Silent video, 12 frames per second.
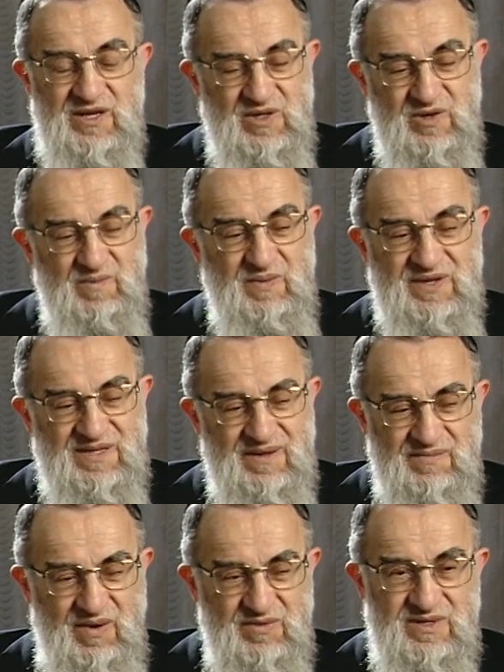Soup was the
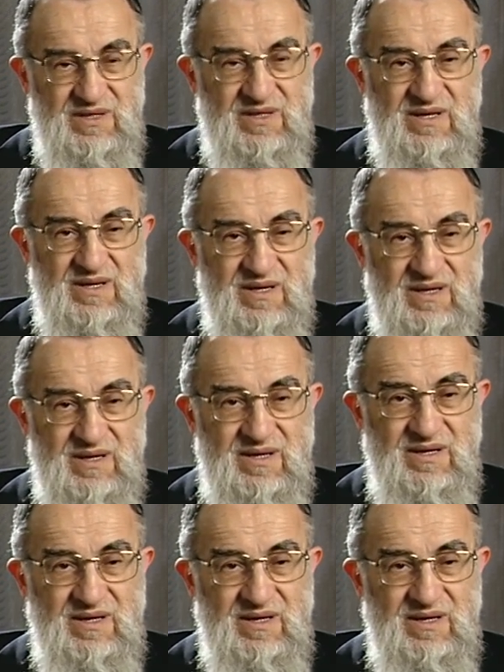most uh,